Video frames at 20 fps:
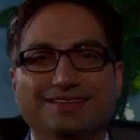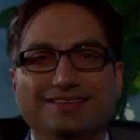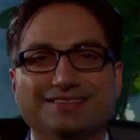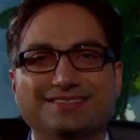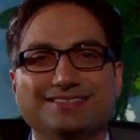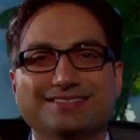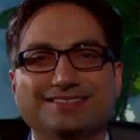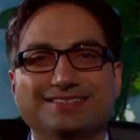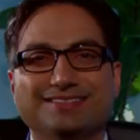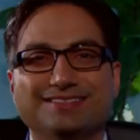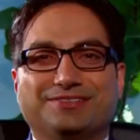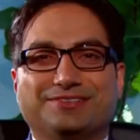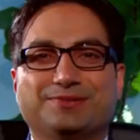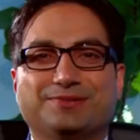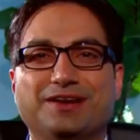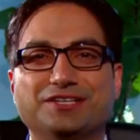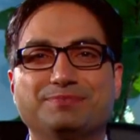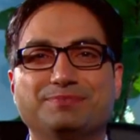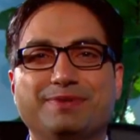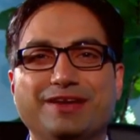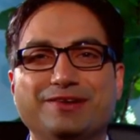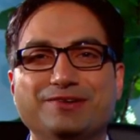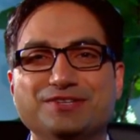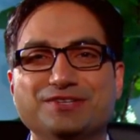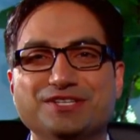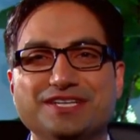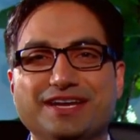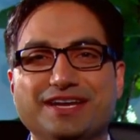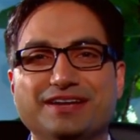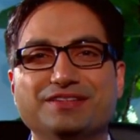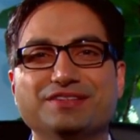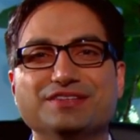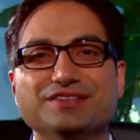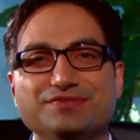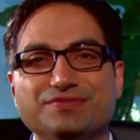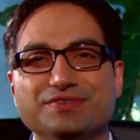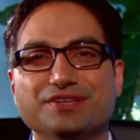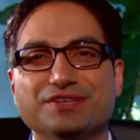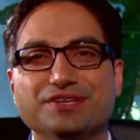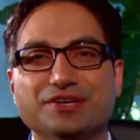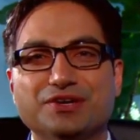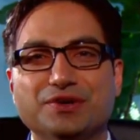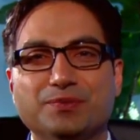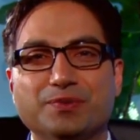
this is Dr. Raj Banerjee, and in this video,